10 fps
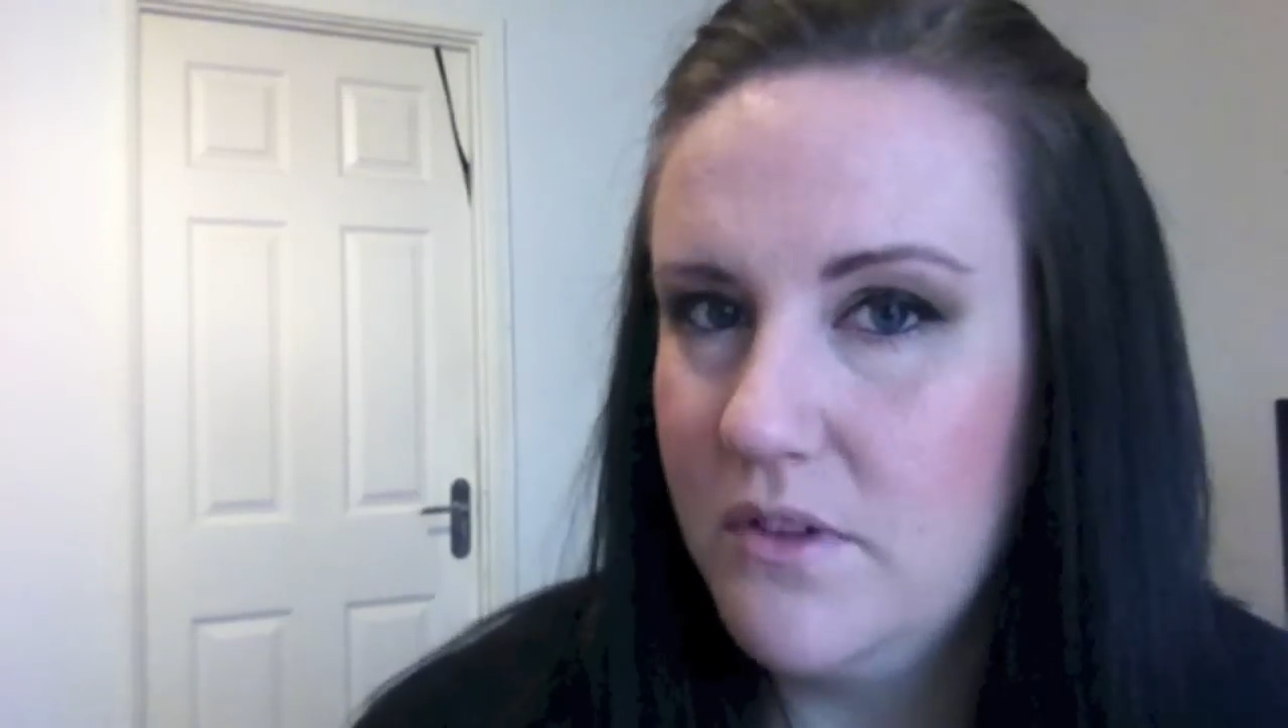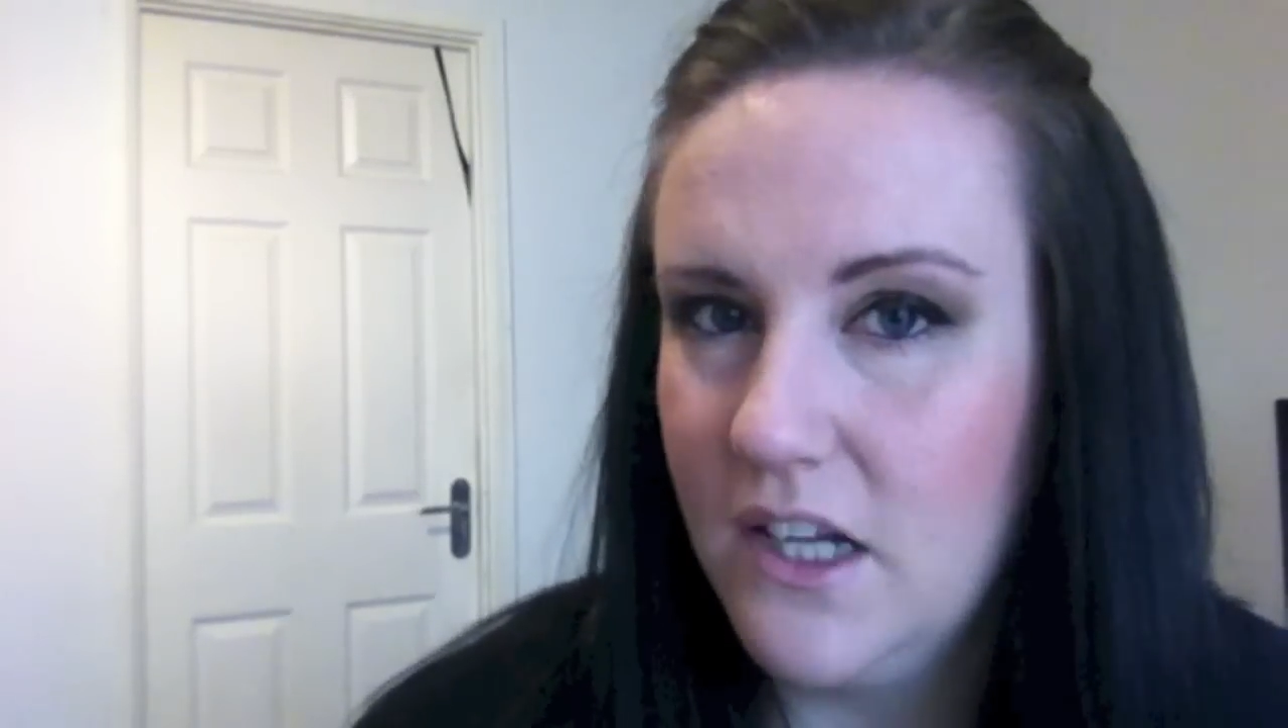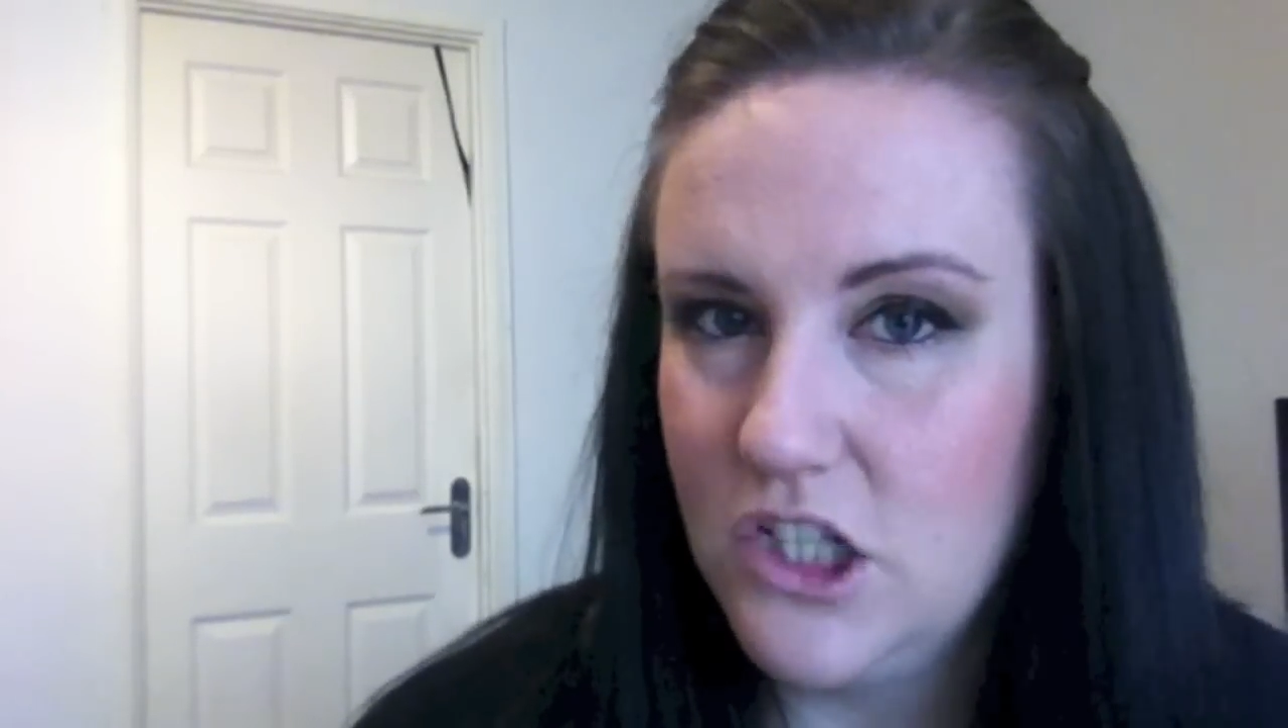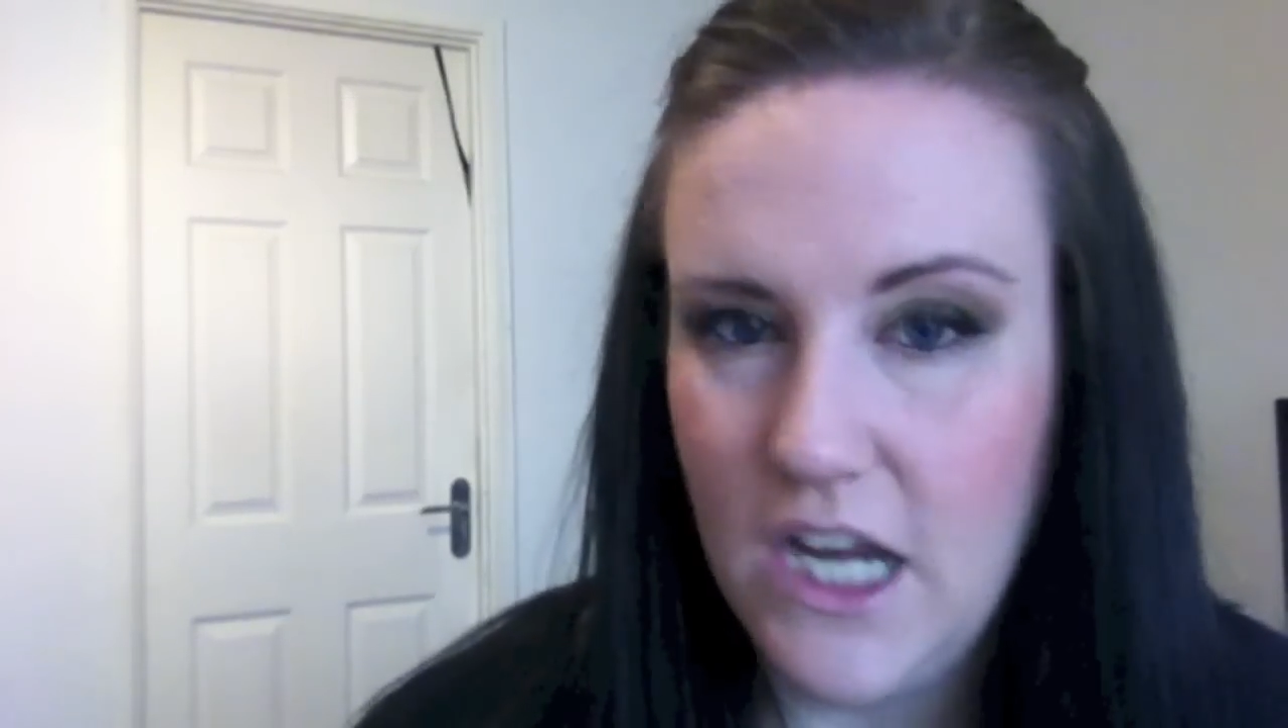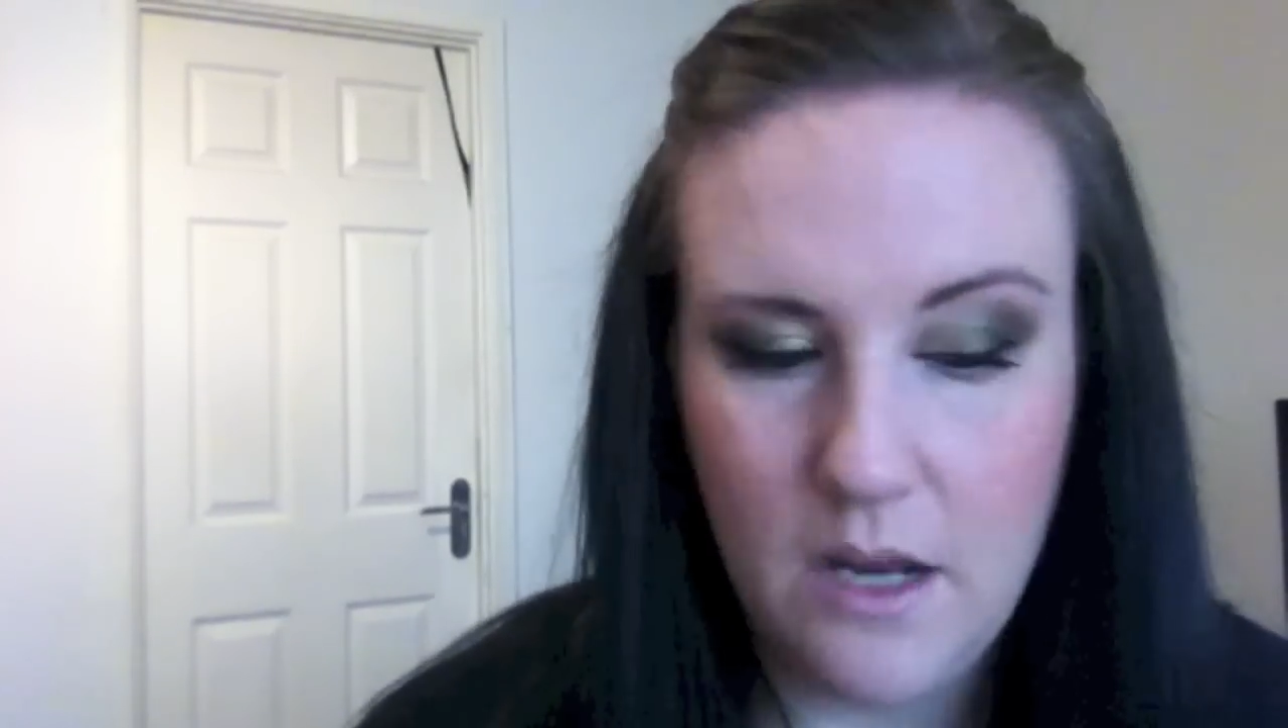
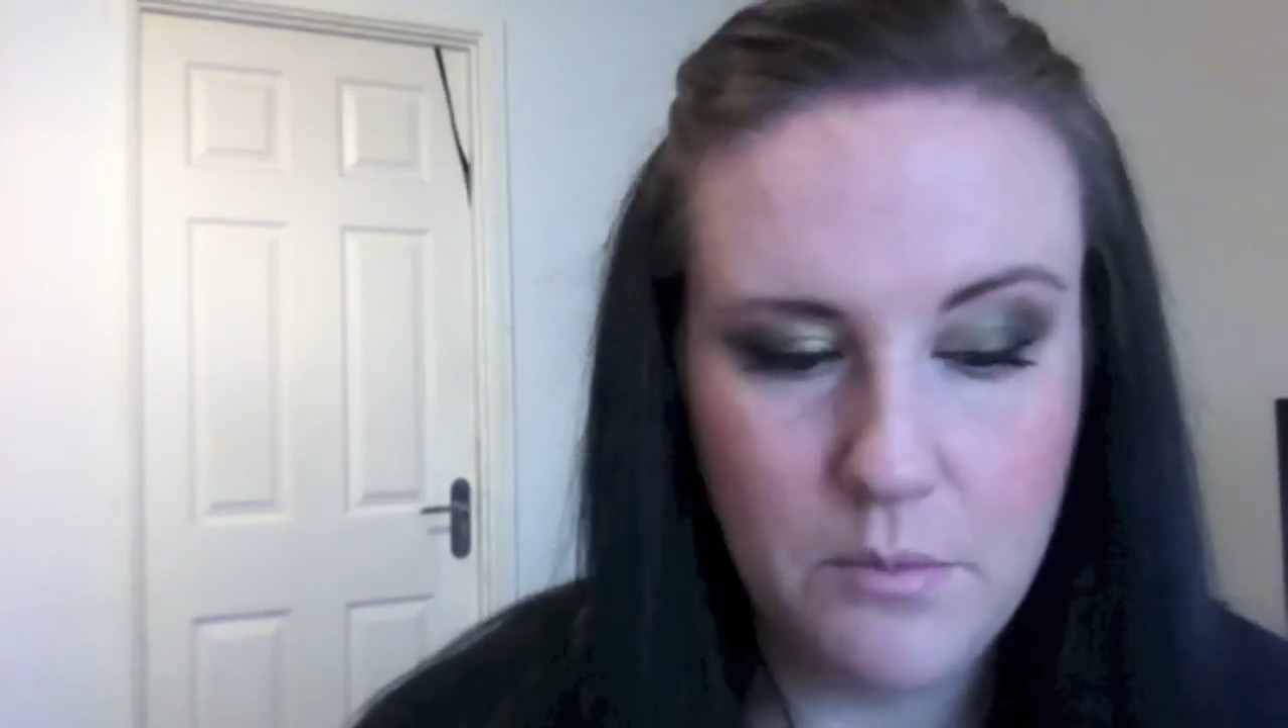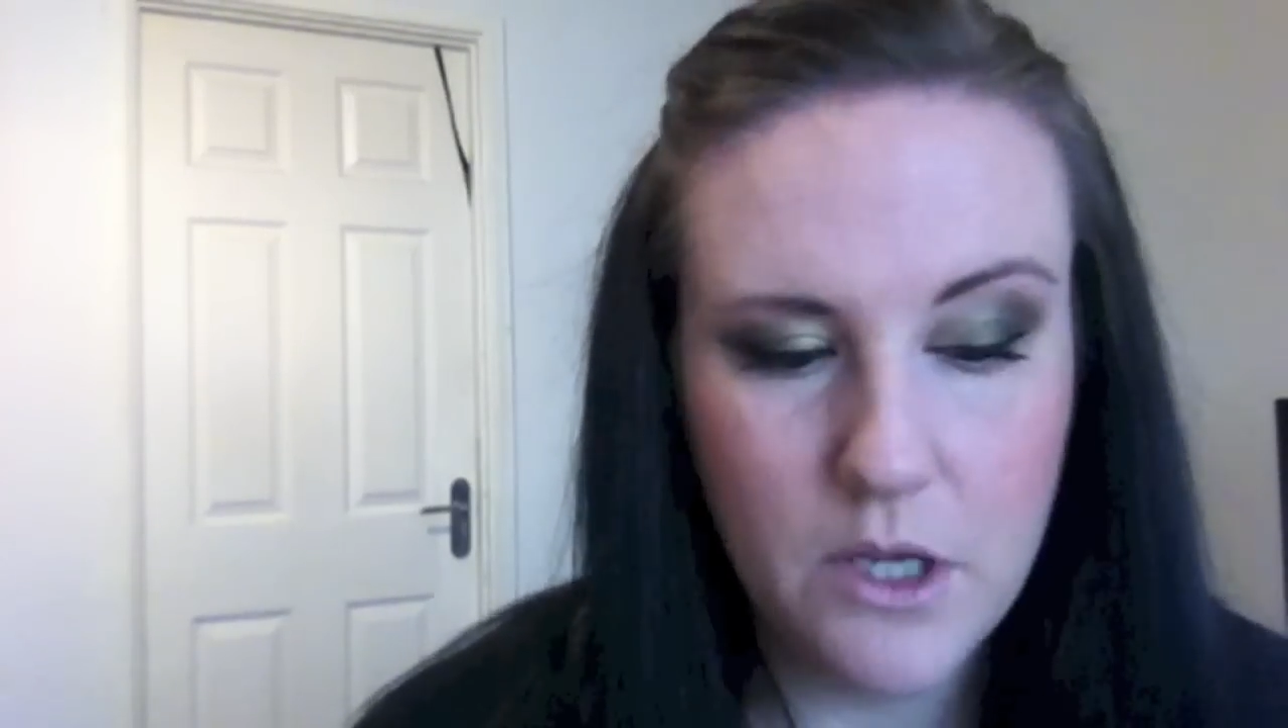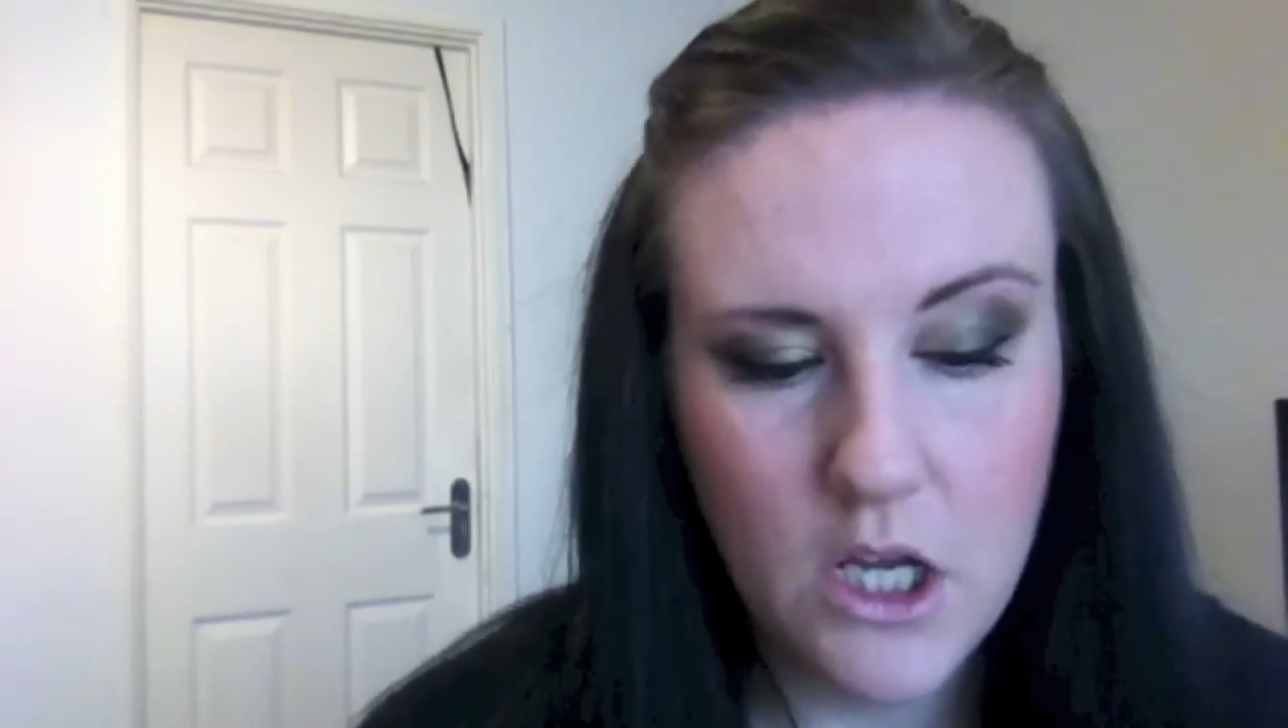that shape.